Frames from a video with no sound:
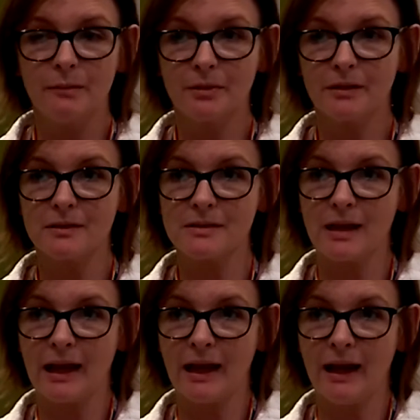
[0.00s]
because
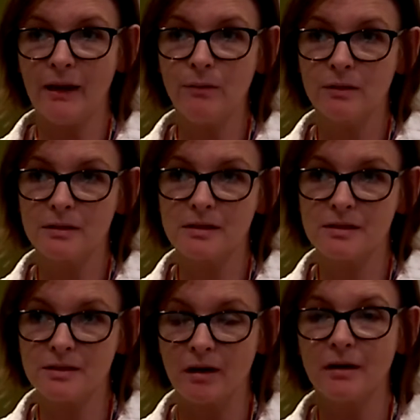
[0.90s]
our
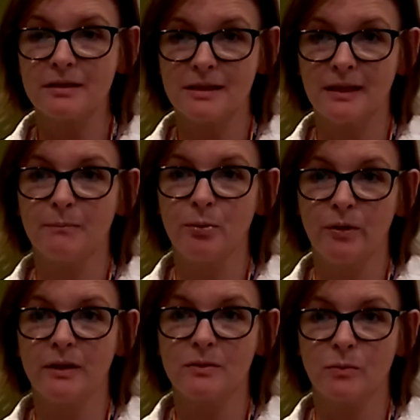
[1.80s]
starting
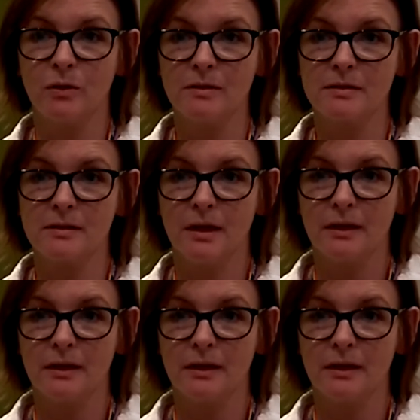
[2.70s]
point was